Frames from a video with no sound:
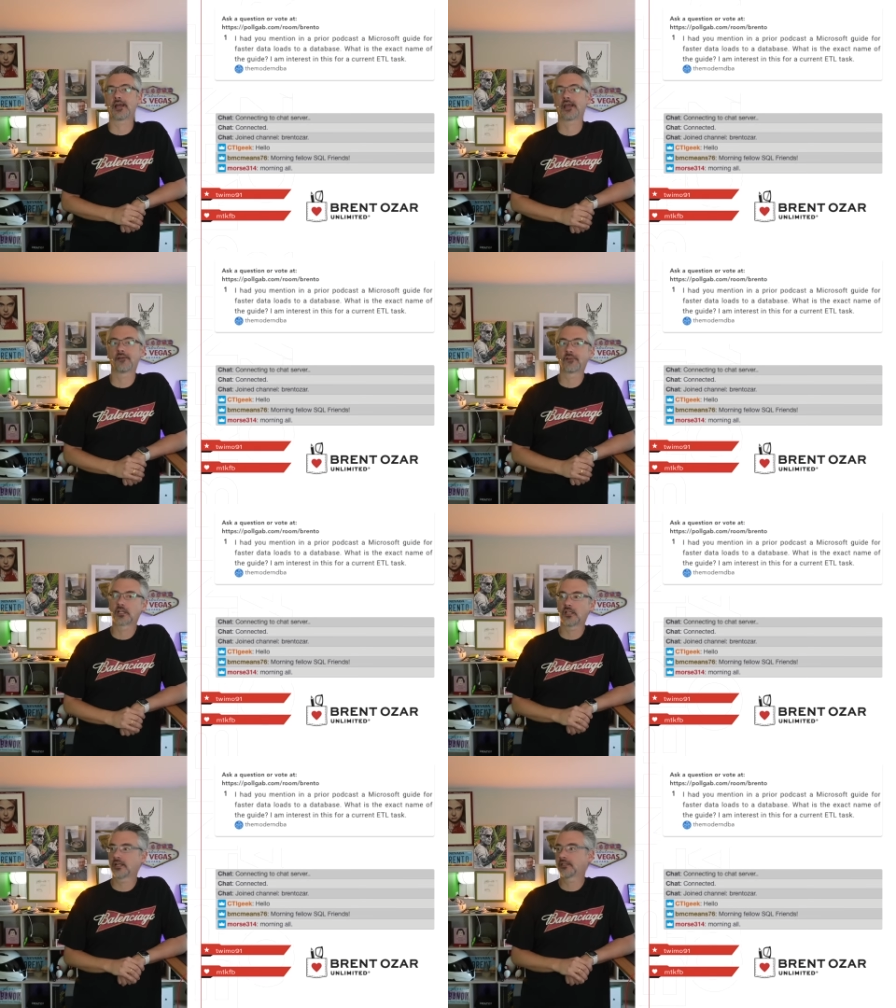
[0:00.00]
I have a
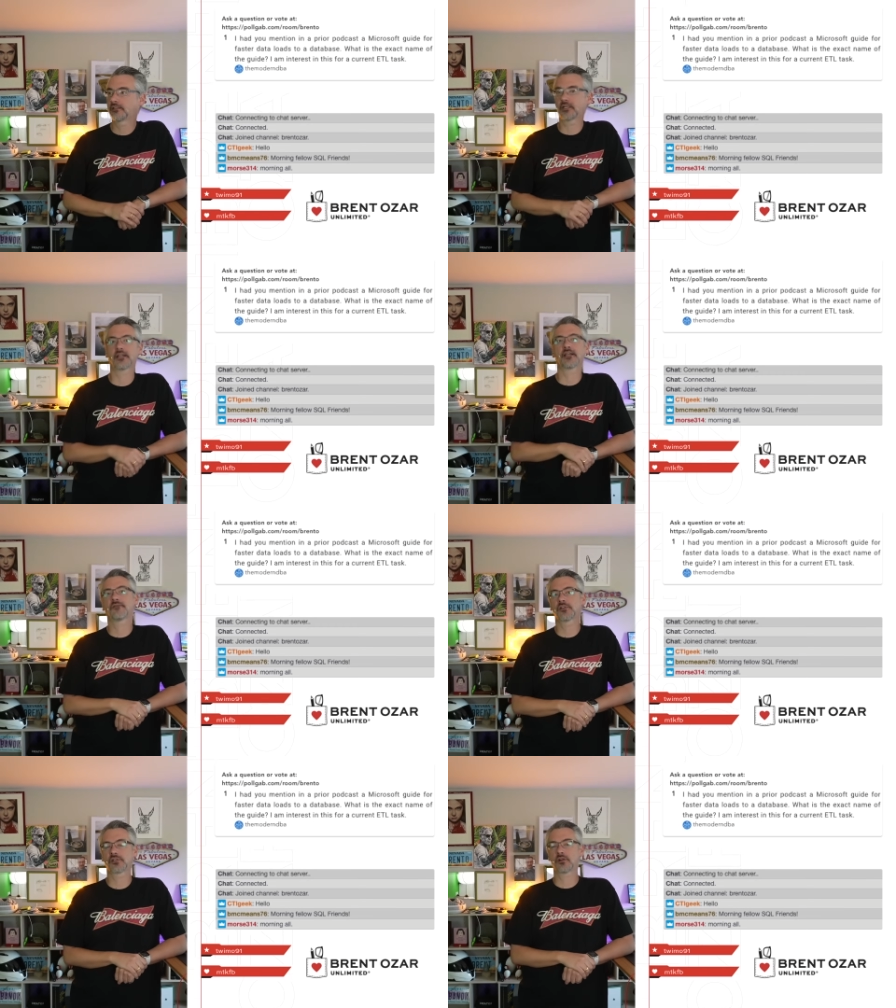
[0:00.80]
client that I
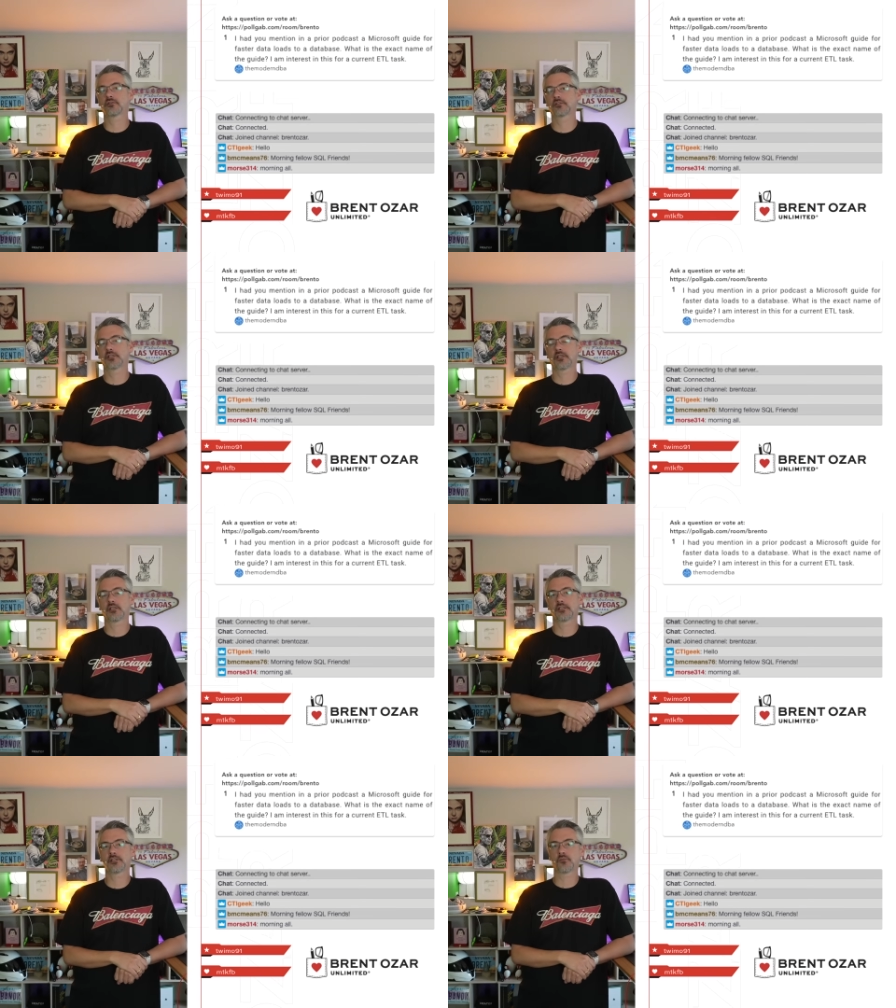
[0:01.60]
have to start
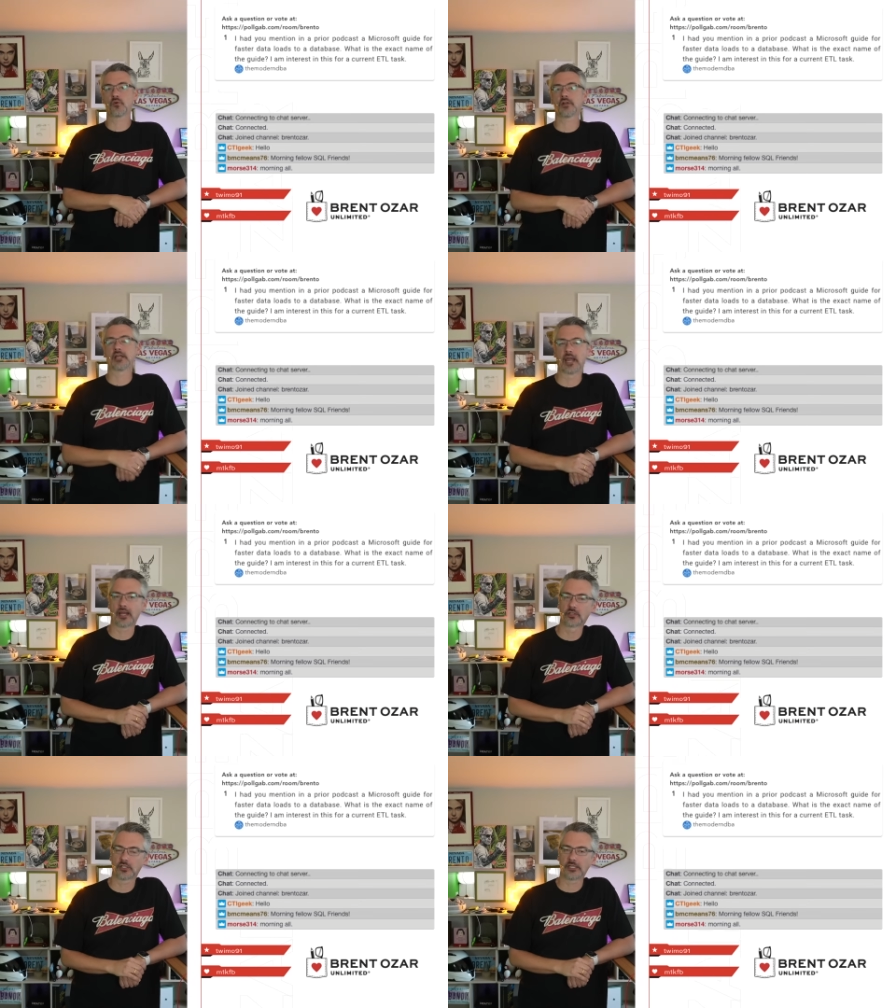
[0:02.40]
uh, this morning,
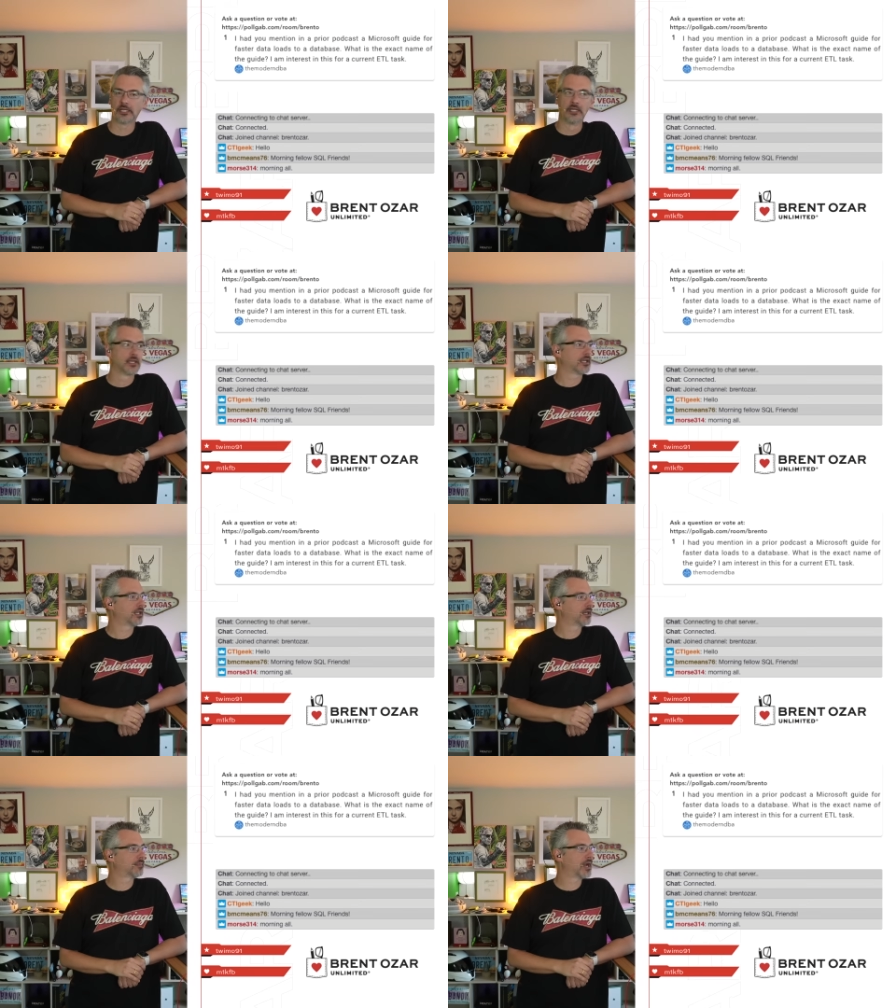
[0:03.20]
actually,
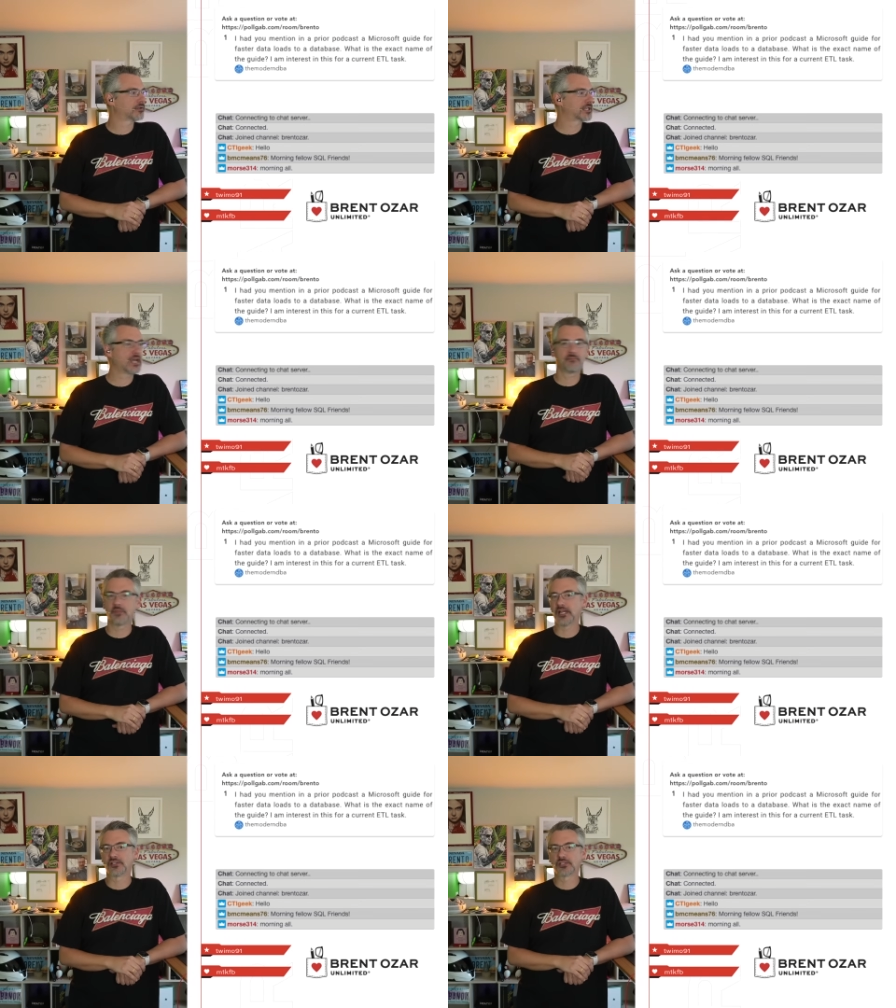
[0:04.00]
in about ten minutes.